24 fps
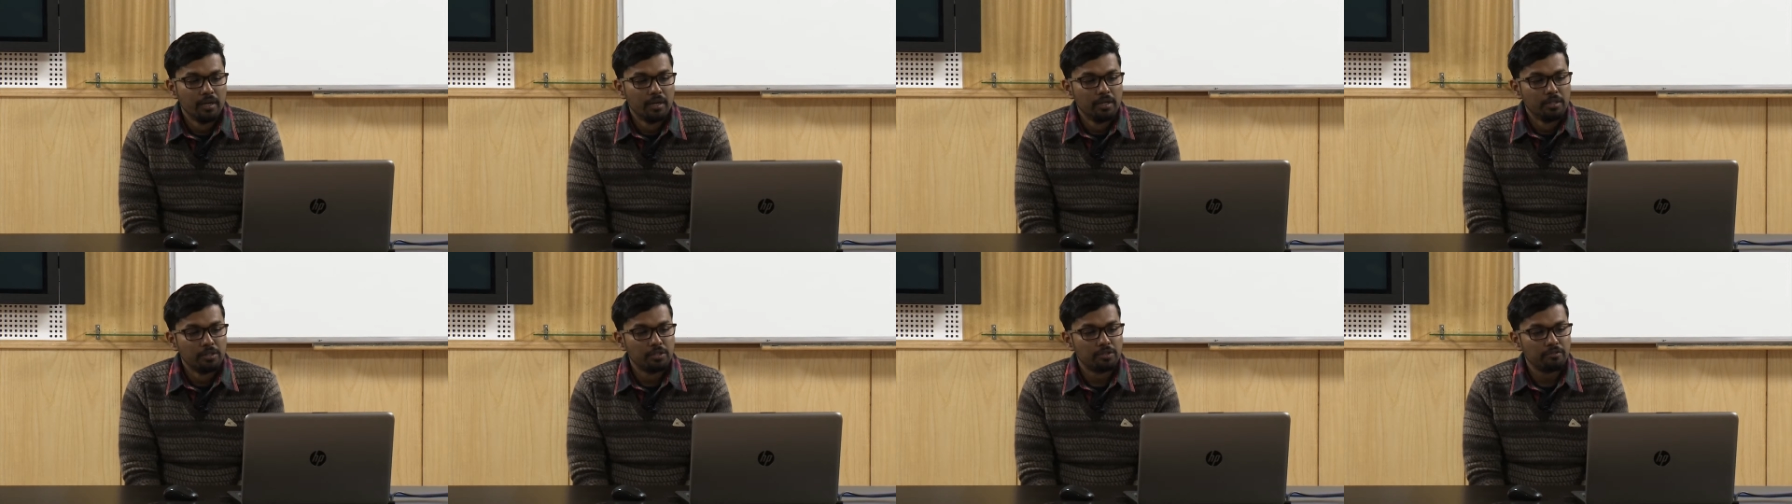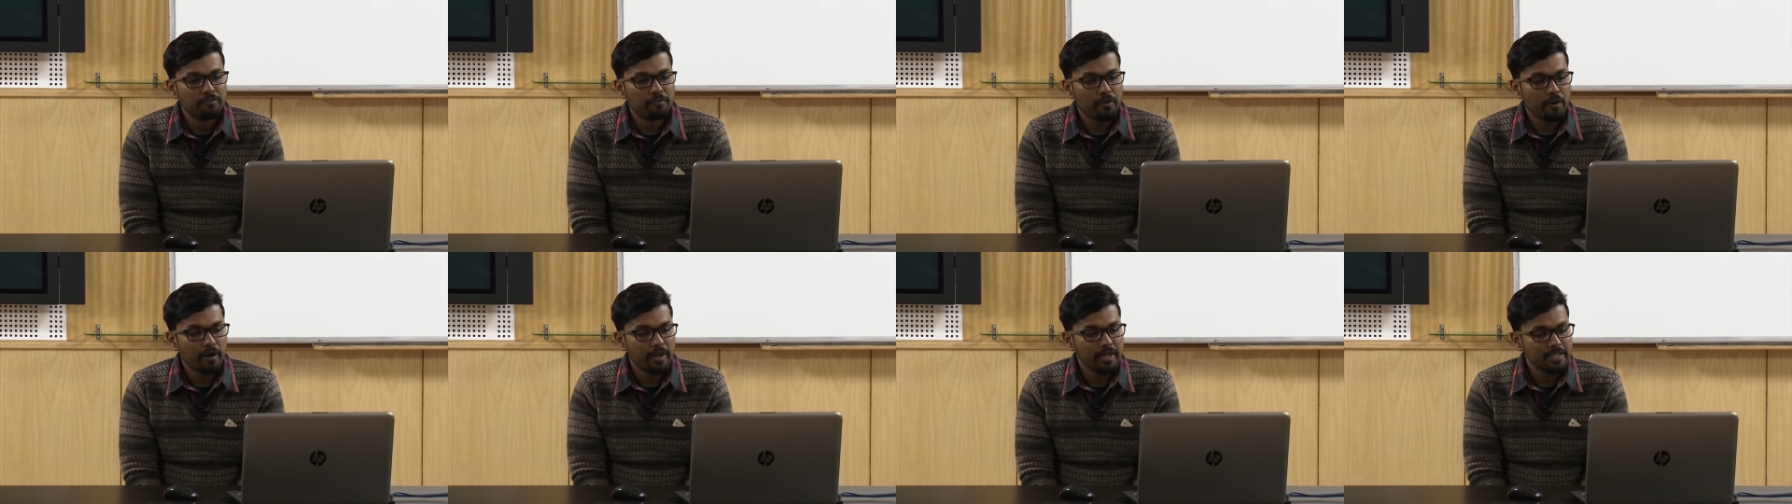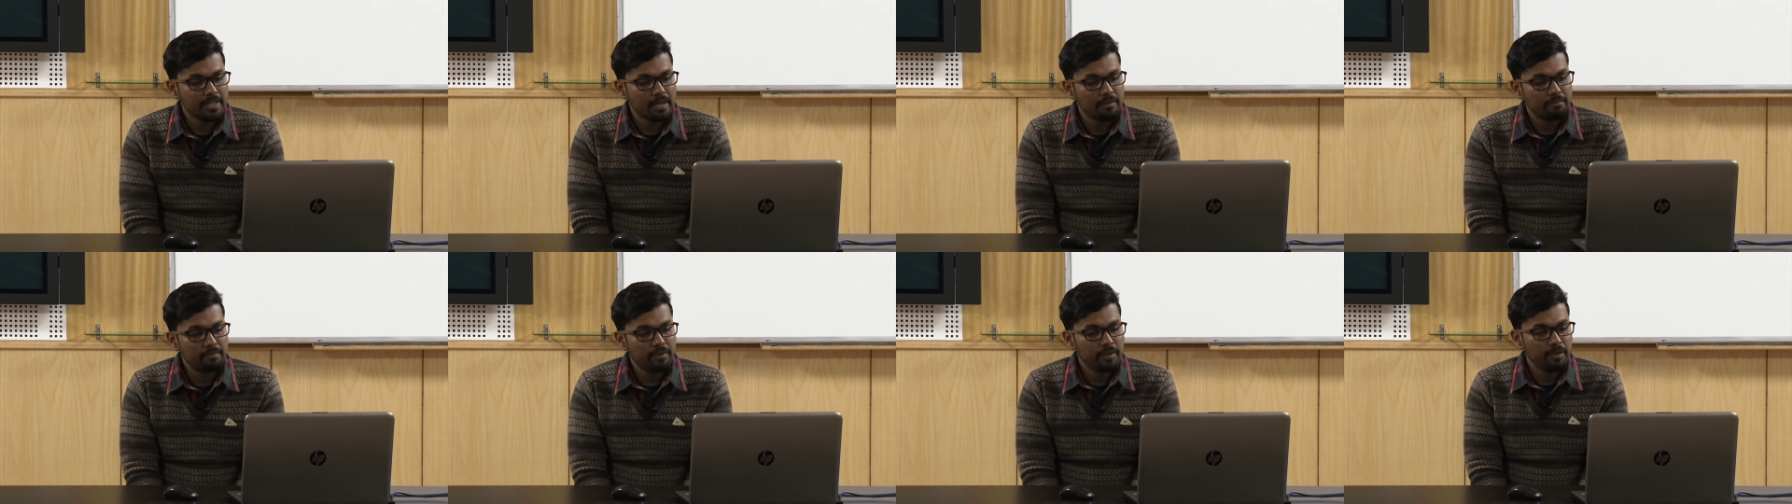So for
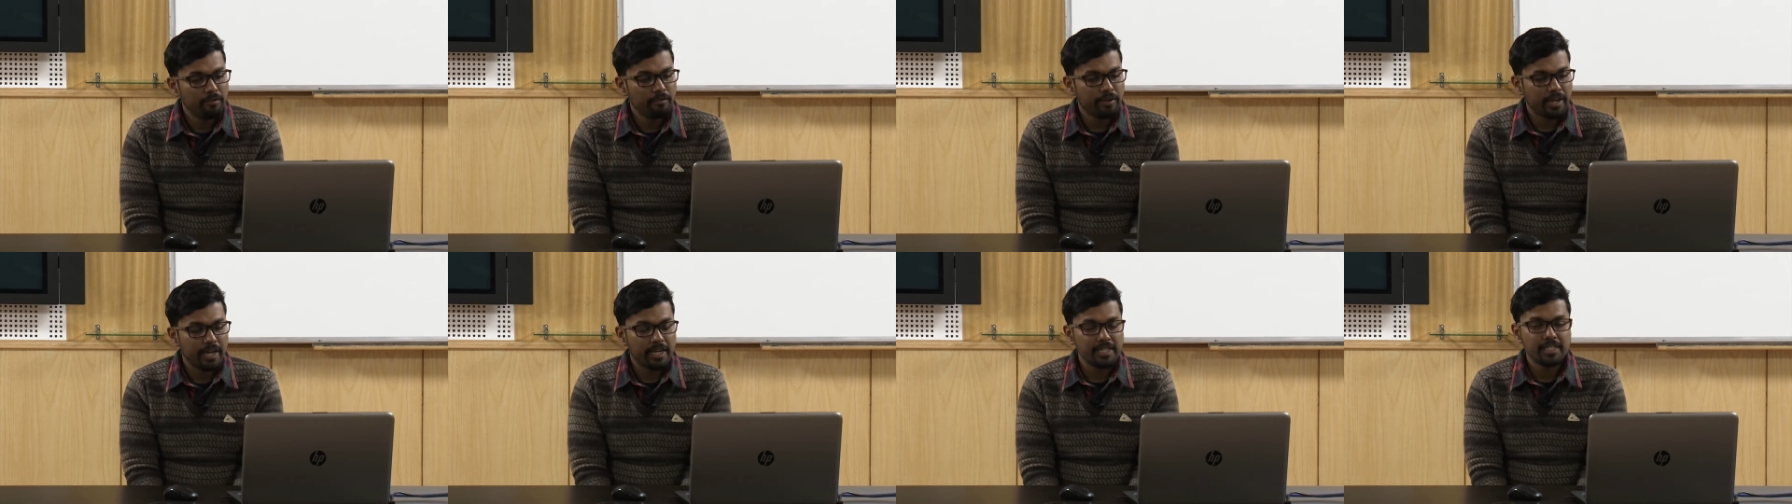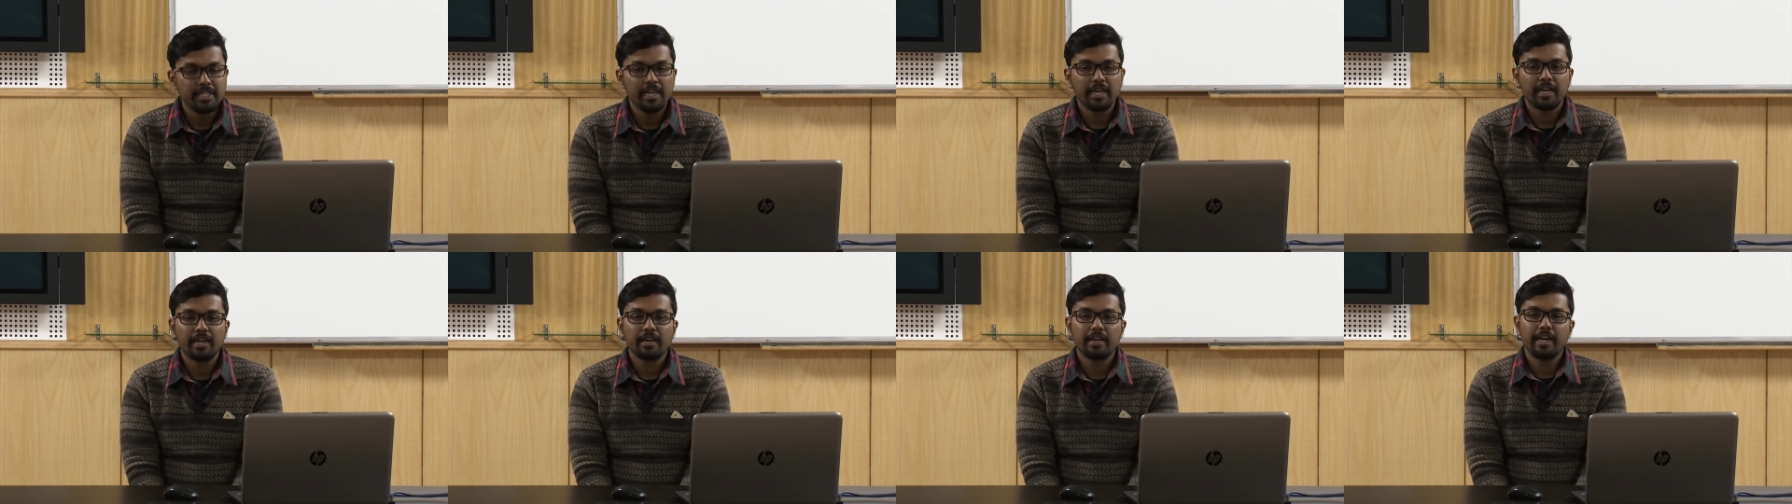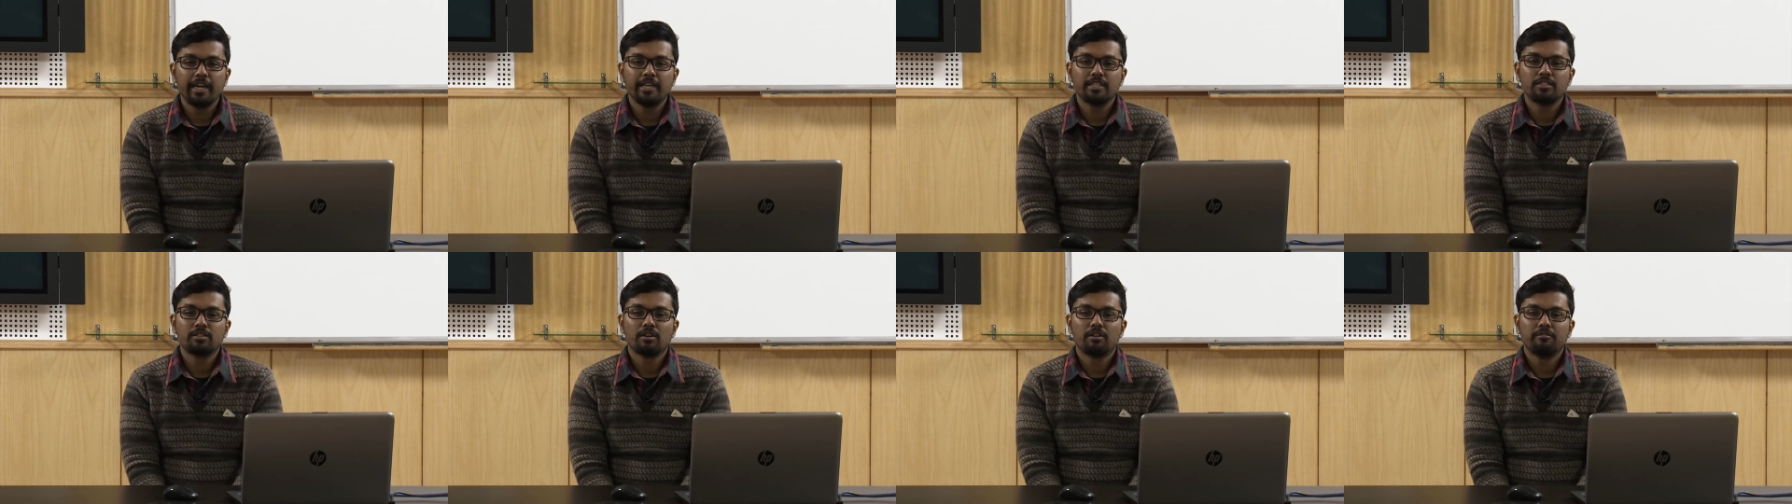example, we can take a
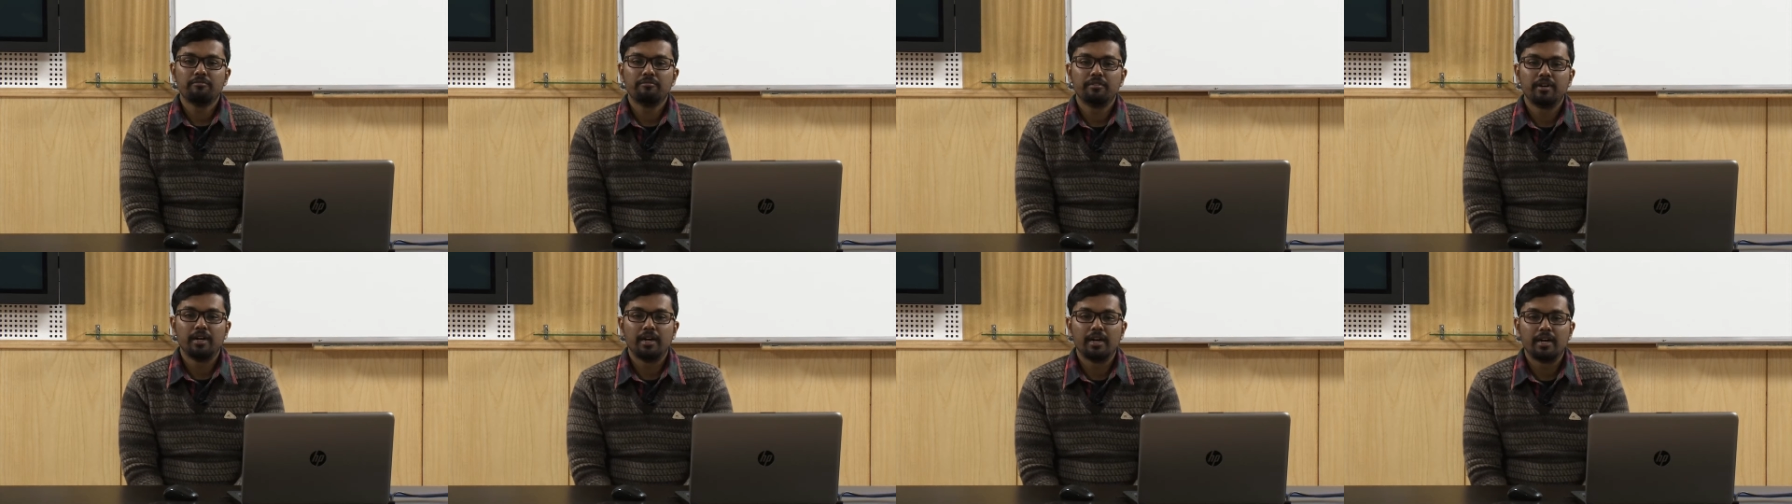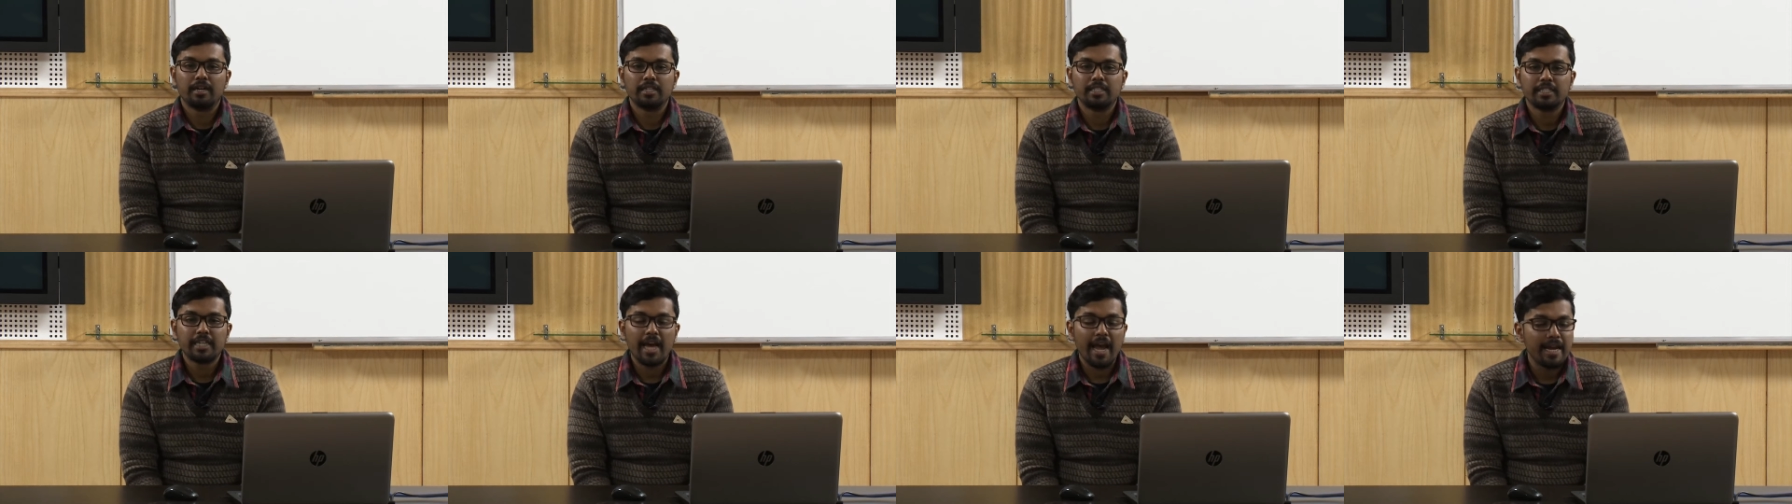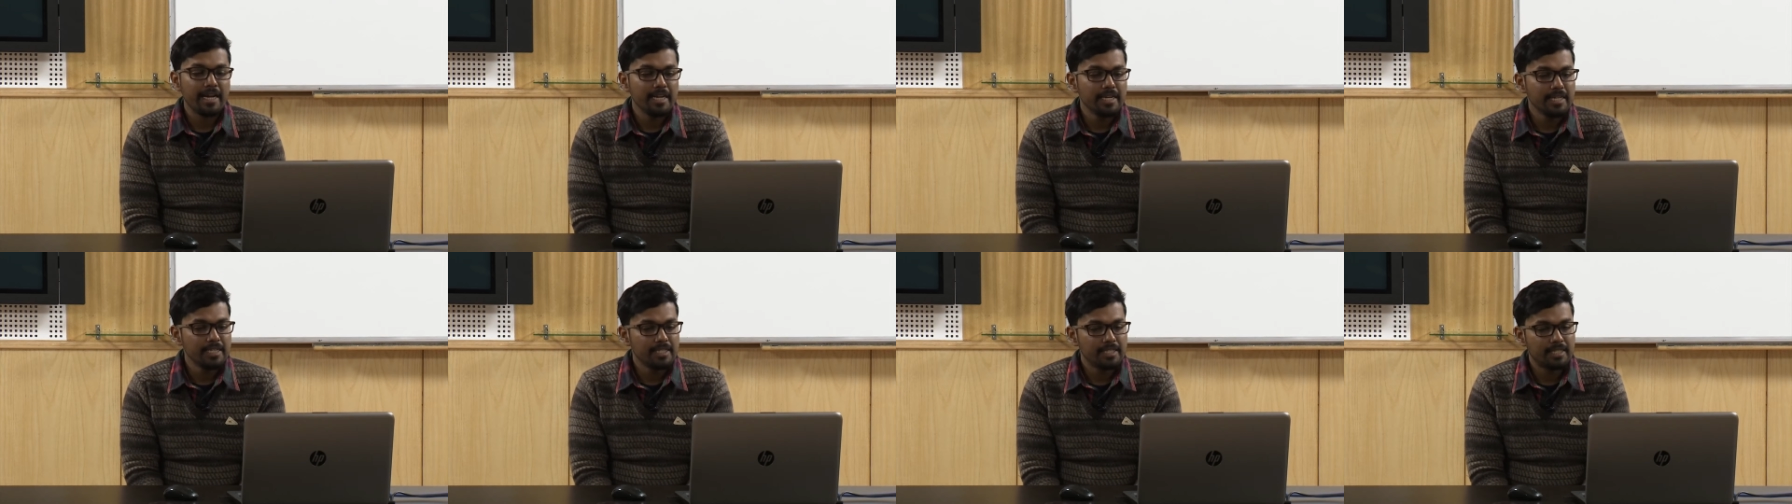case of
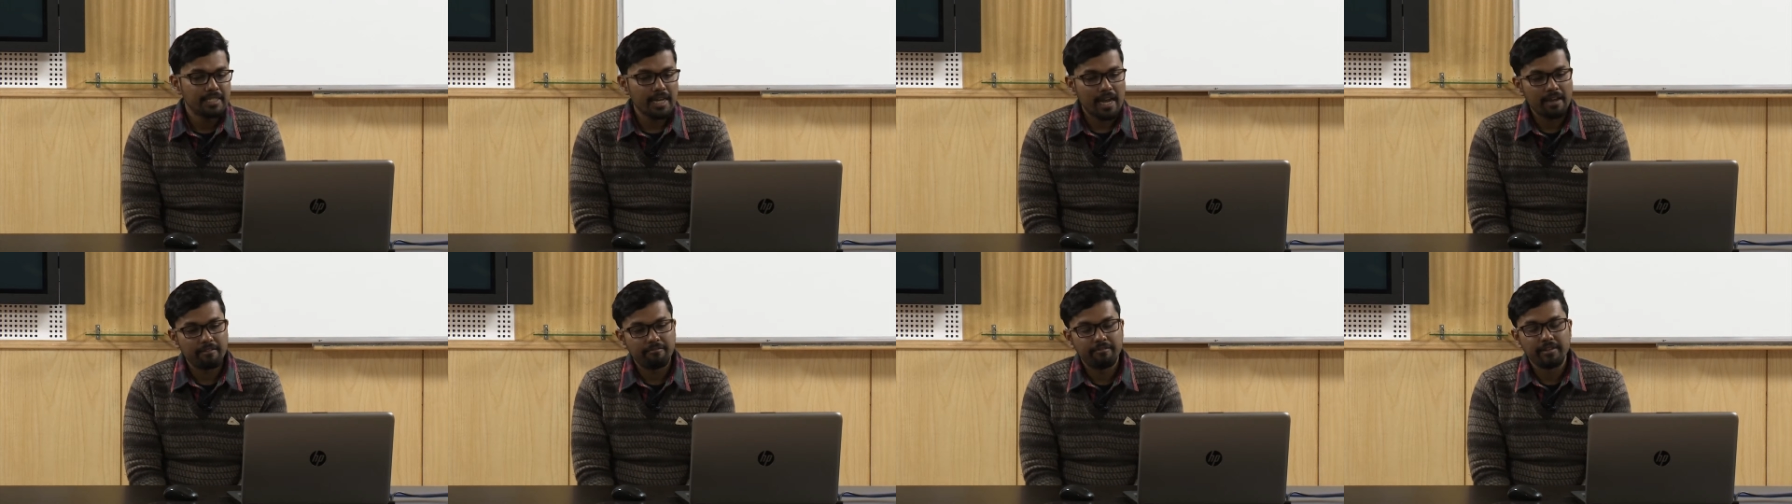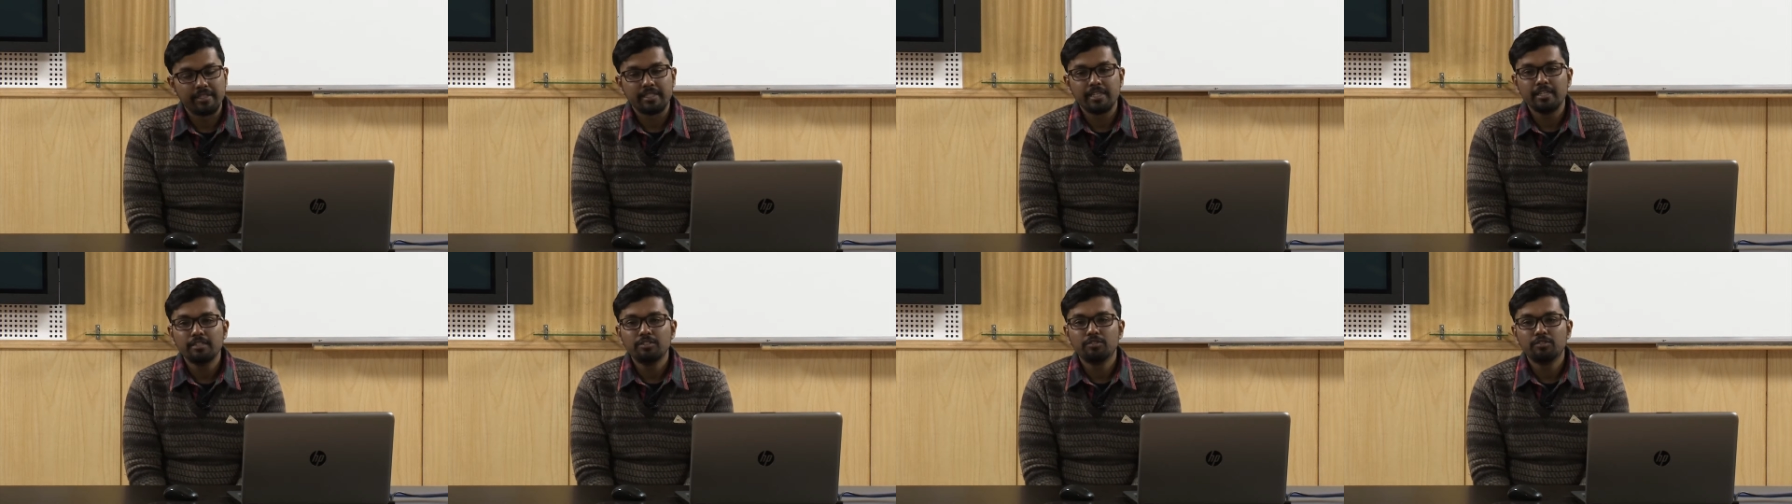Chinese typefaces.